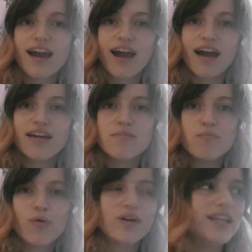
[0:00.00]
I am
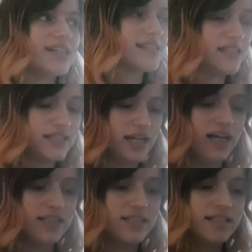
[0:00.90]
more or less
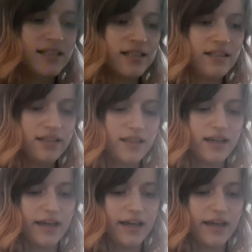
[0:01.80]
done. I